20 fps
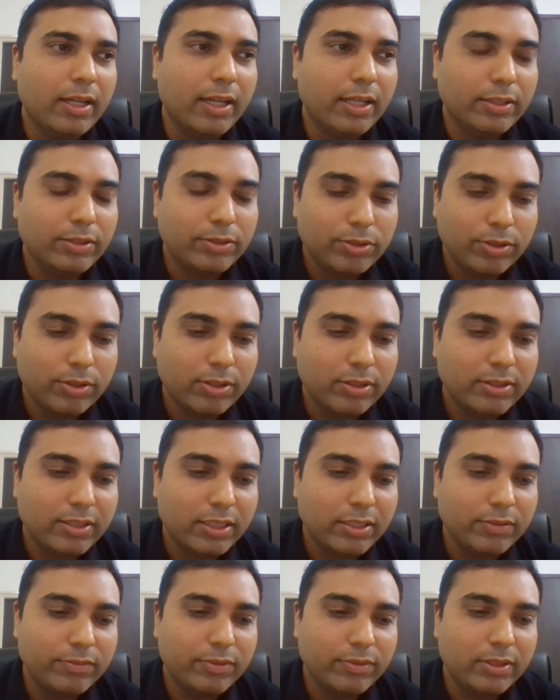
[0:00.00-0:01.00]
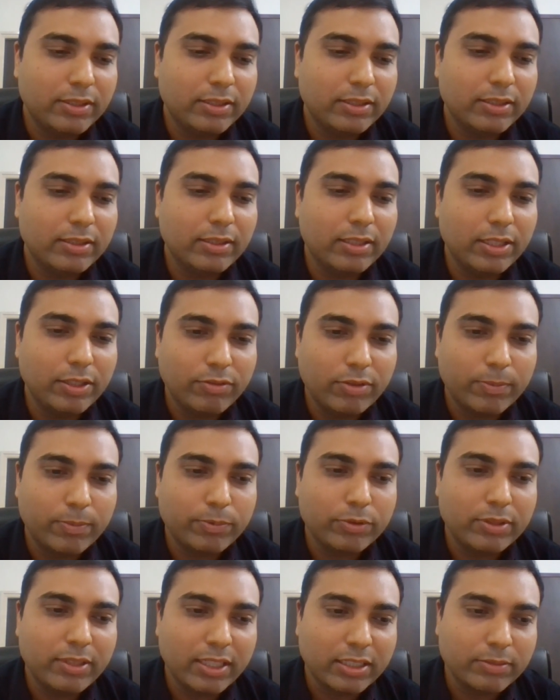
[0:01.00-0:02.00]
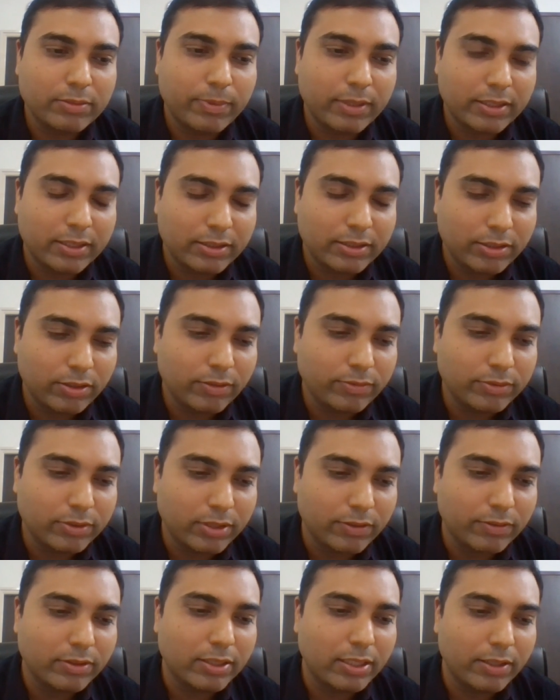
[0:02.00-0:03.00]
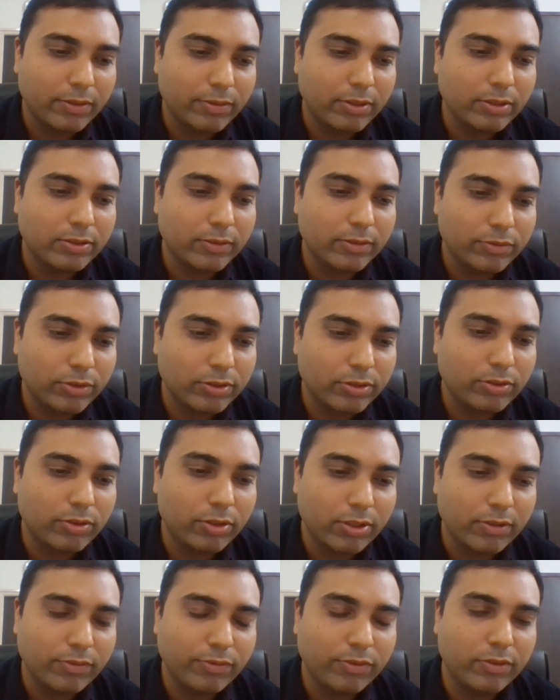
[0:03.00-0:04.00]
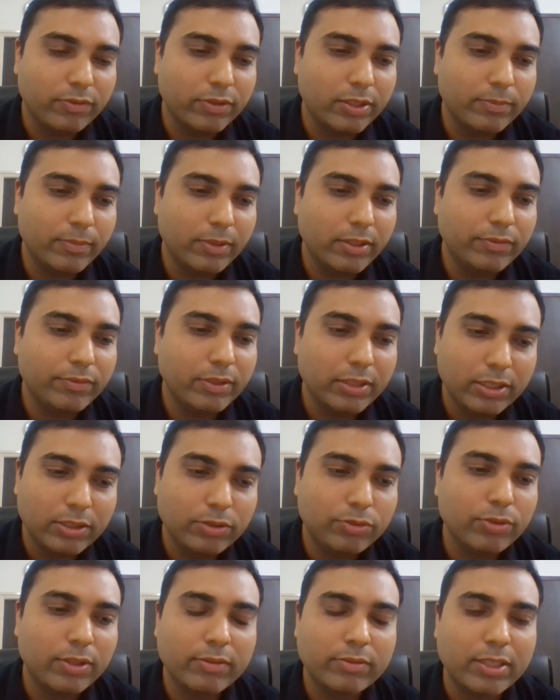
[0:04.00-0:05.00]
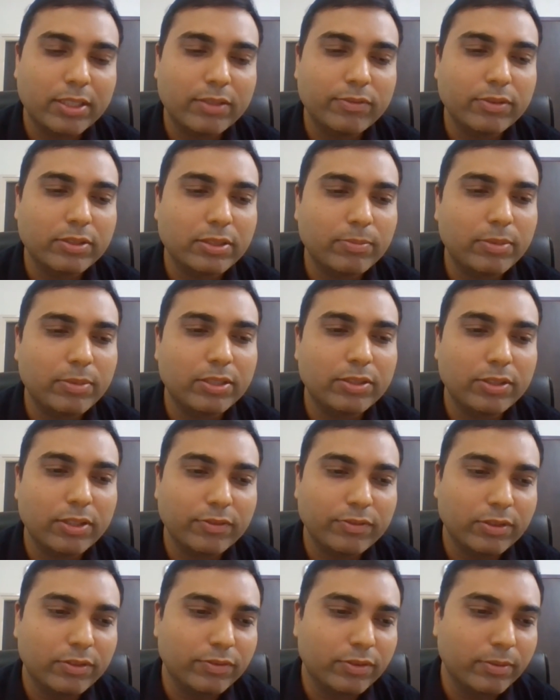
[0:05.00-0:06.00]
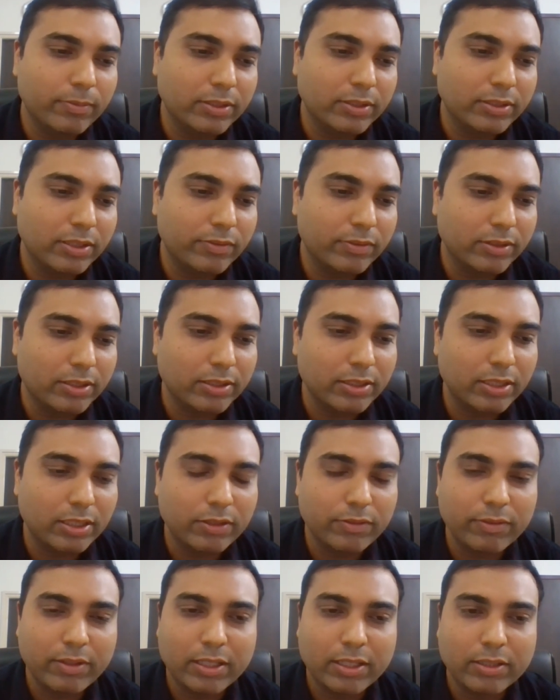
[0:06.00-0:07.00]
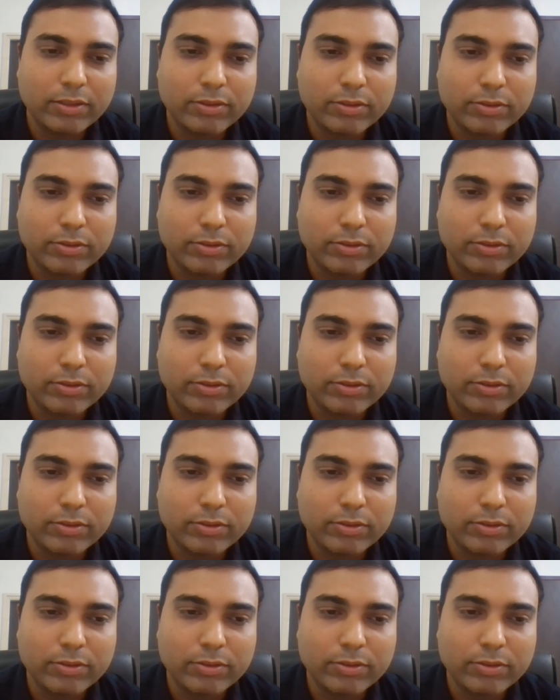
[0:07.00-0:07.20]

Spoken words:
ensure that we live up to the expectation of service levels of those order fulfillment, we need to have that visibility of information which is required